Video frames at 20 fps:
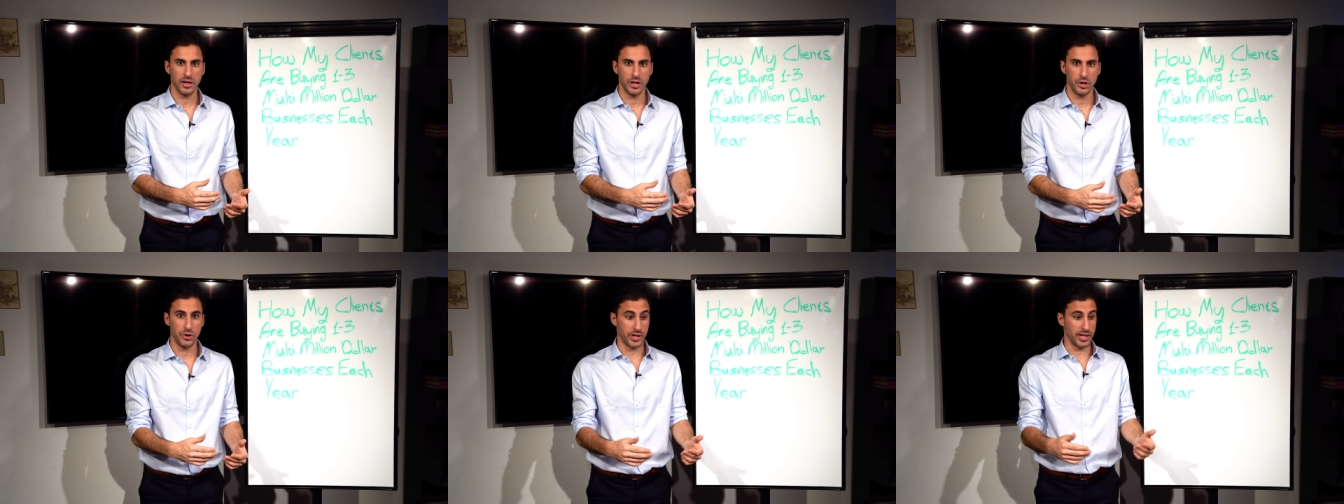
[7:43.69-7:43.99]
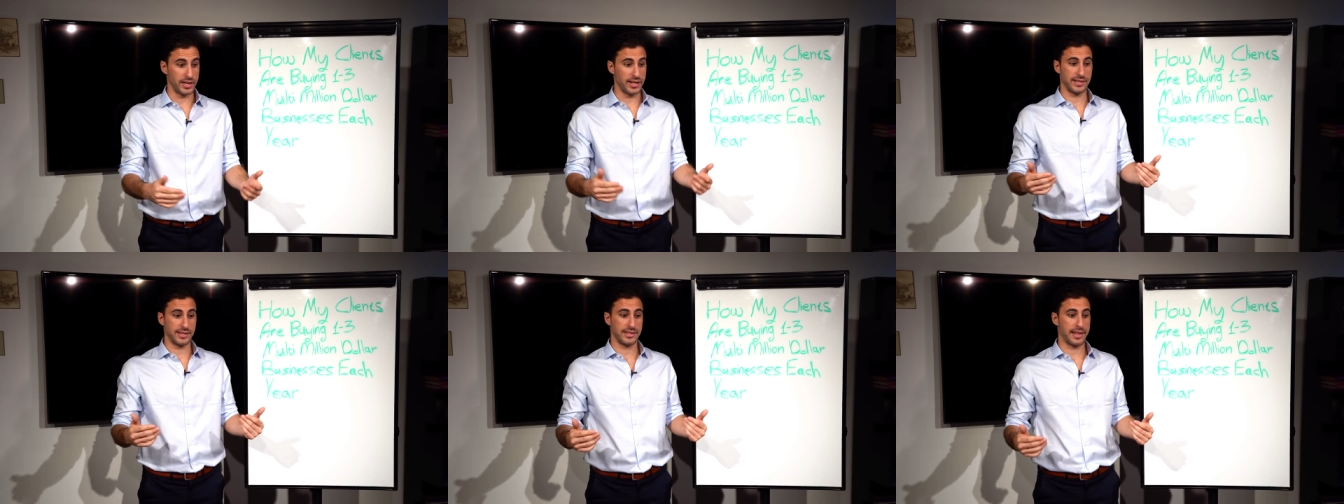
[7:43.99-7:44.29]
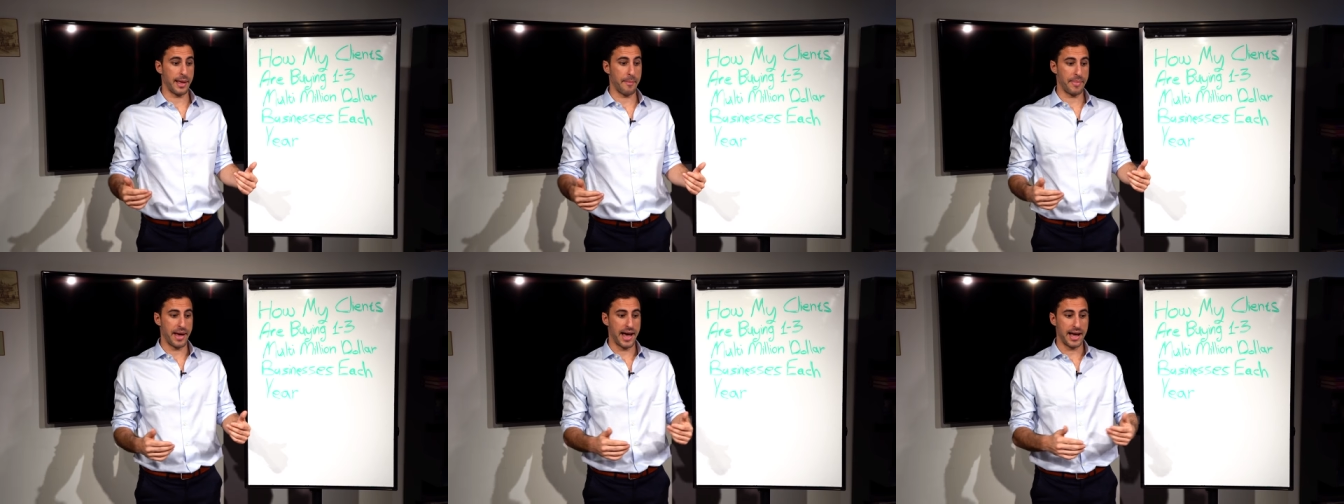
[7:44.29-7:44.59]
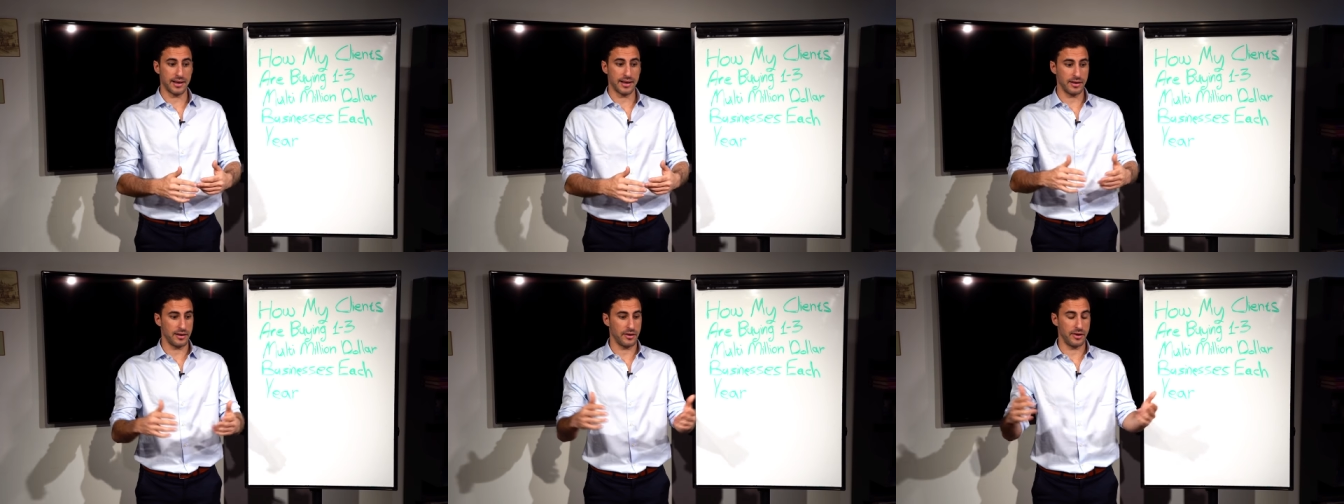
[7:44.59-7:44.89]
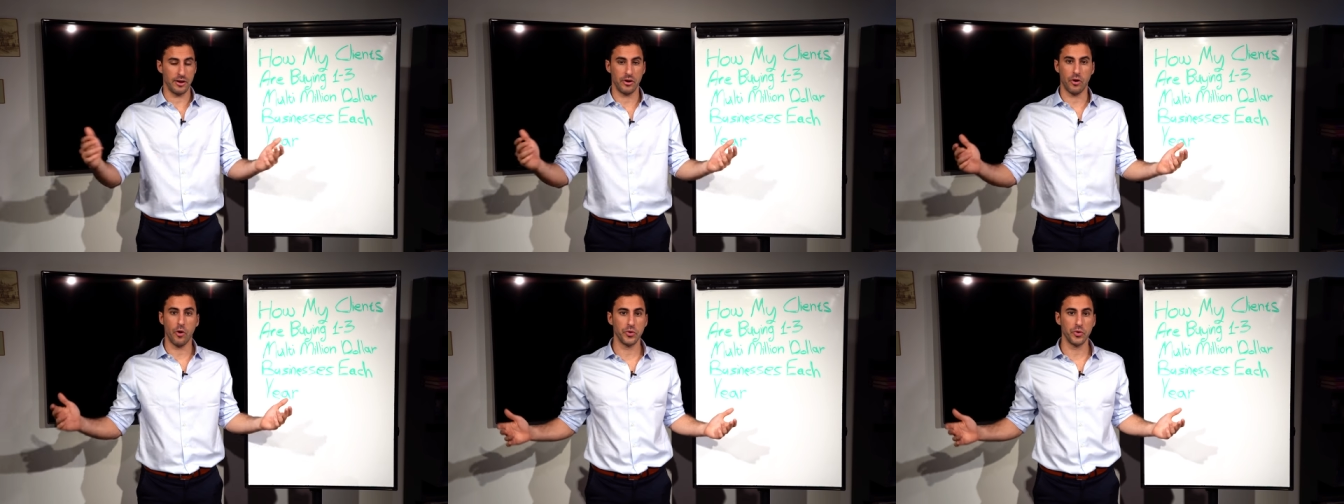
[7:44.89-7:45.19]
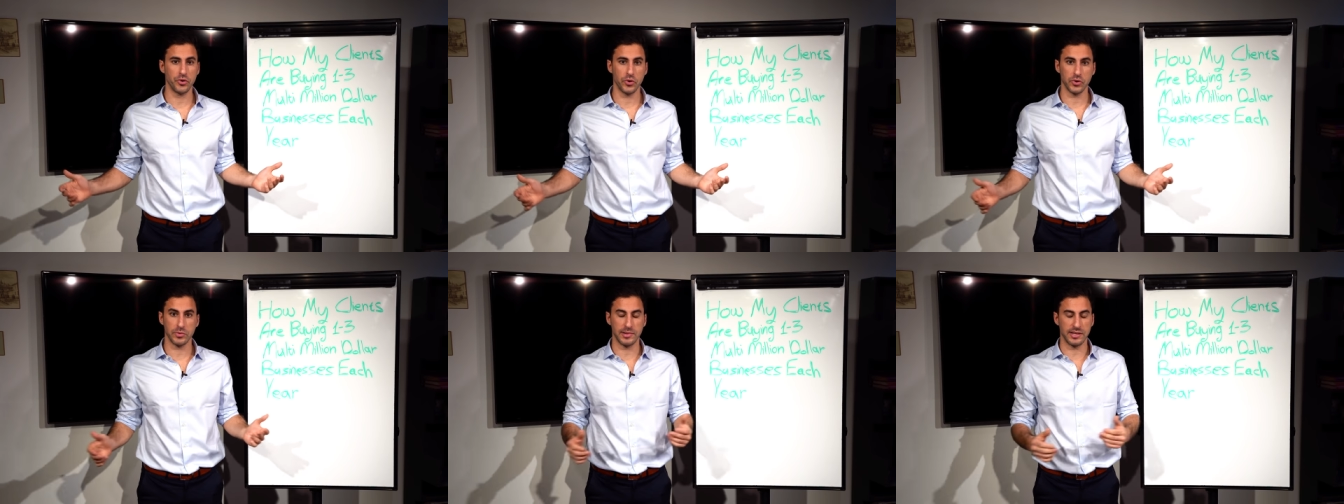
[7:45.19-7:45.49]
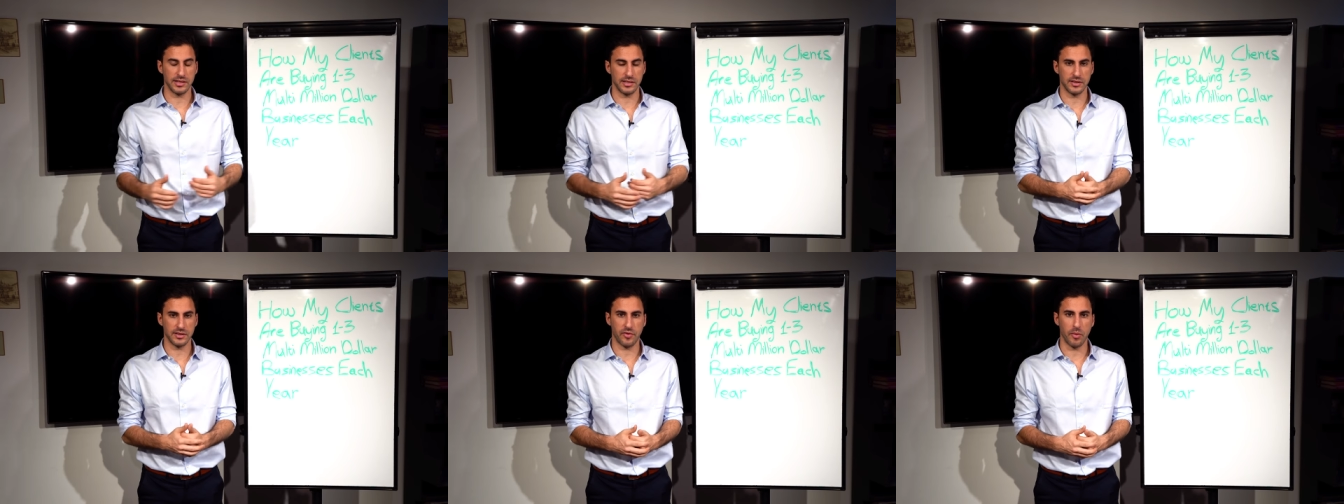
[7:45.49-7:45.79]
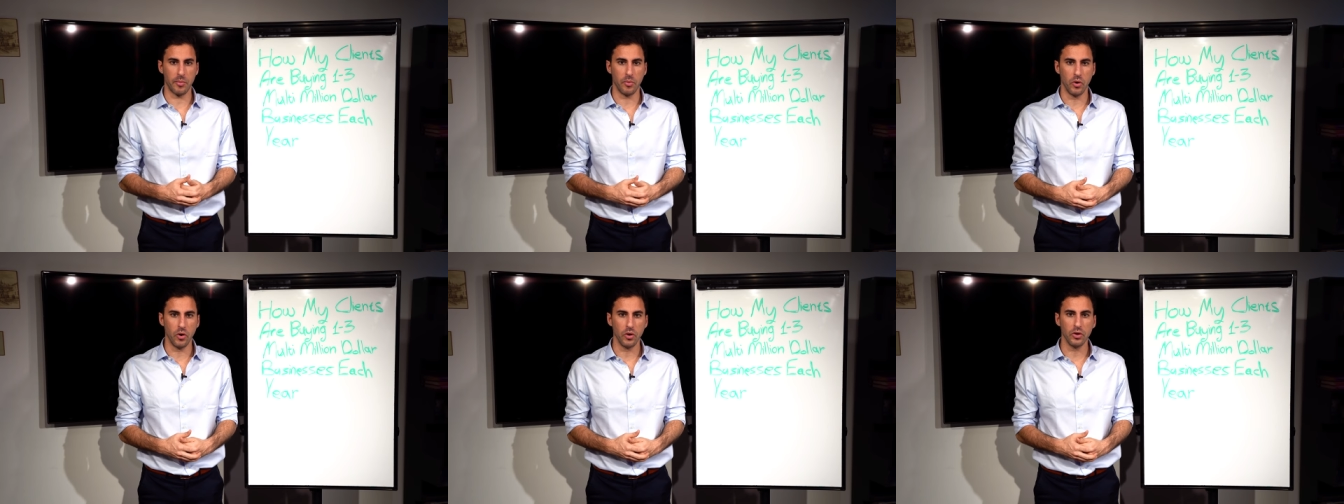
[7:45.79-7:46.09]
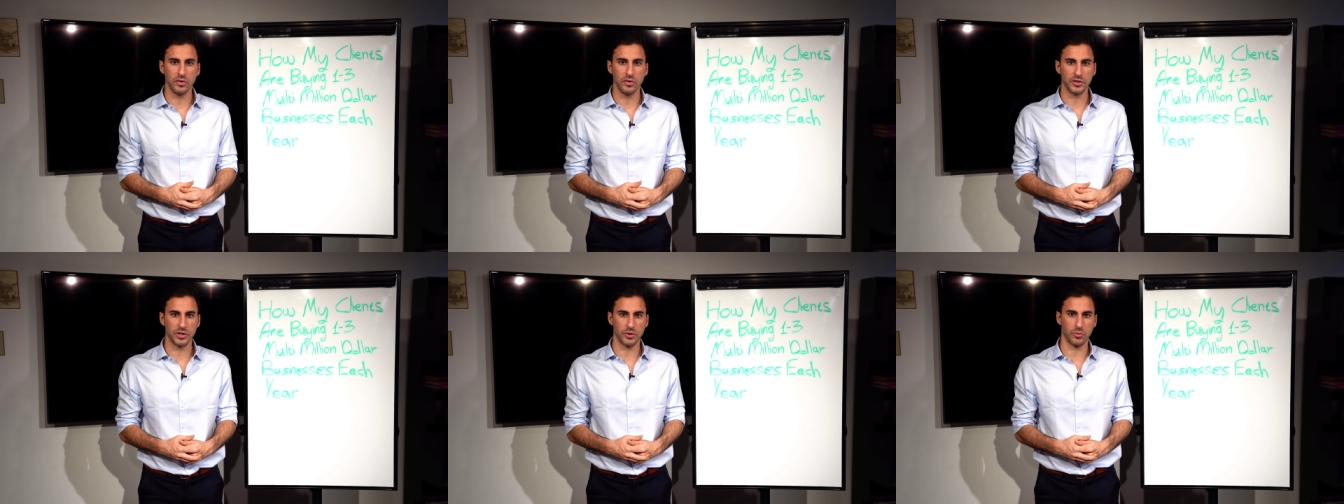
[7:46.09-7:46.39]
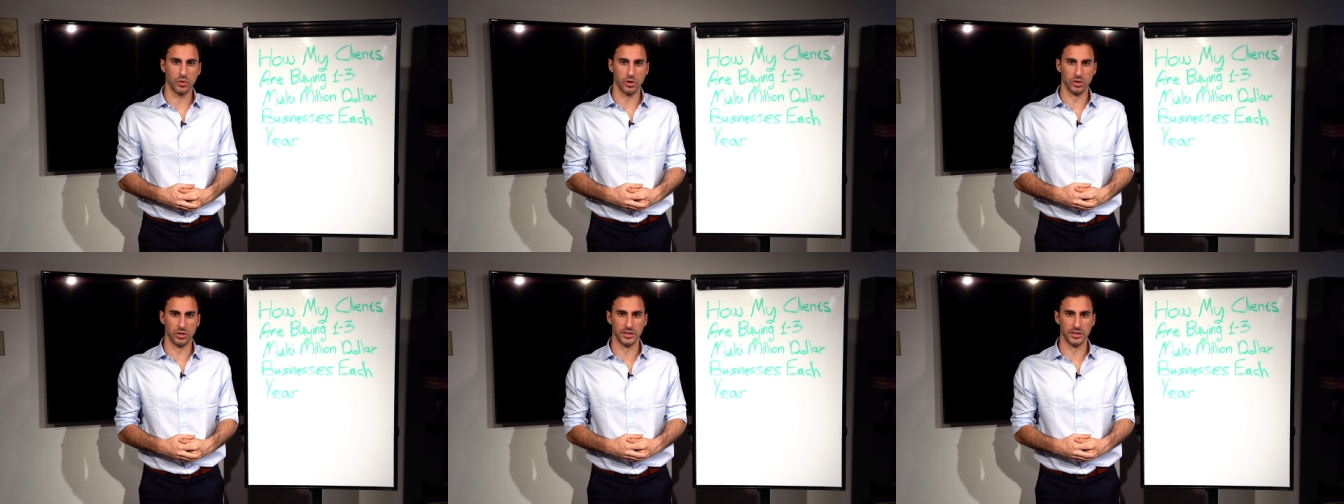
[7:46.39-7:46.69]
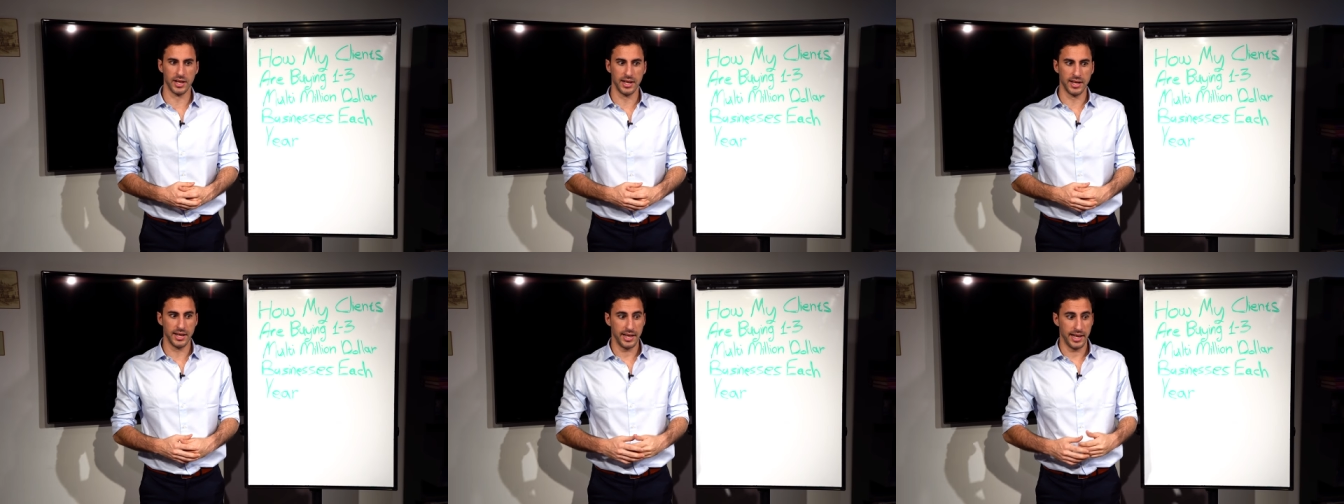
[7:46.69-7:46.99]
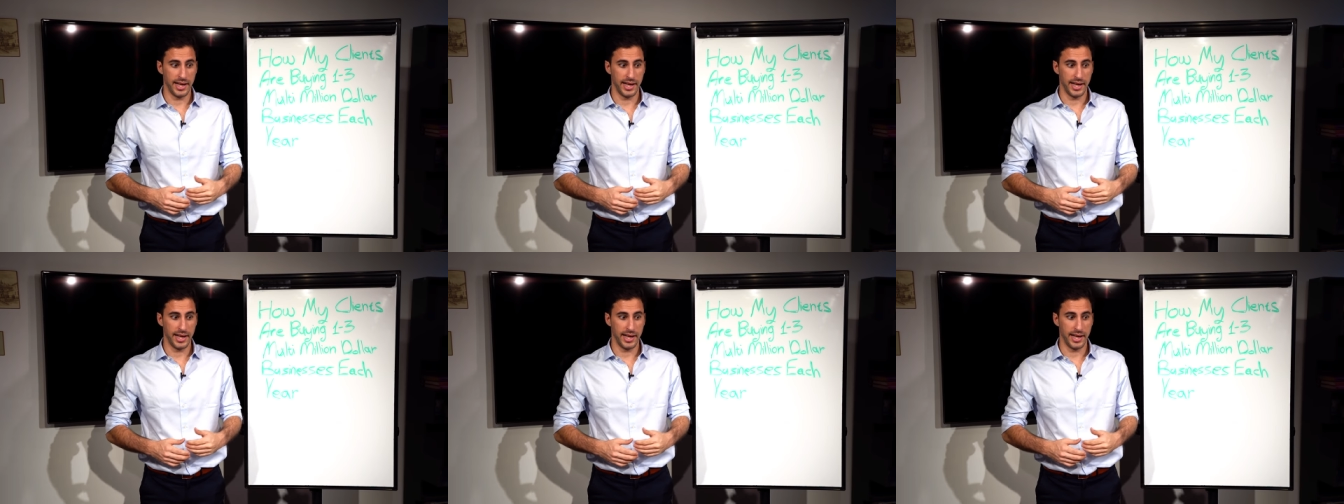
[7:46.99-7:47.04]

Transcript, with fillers: You can then step back, own those businesses from all over the world,